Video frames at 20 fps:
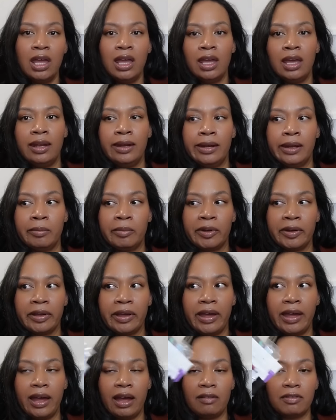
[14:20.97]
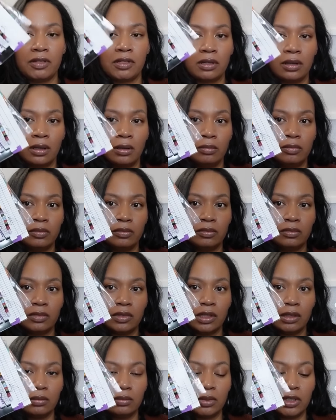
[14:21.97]
and then I'm gonna have some,
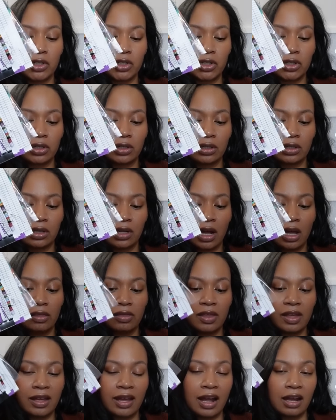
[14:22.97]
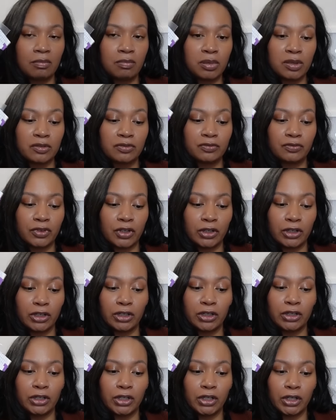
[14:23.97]
which I think I
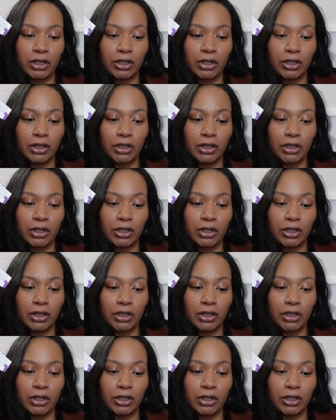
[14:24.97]
prefer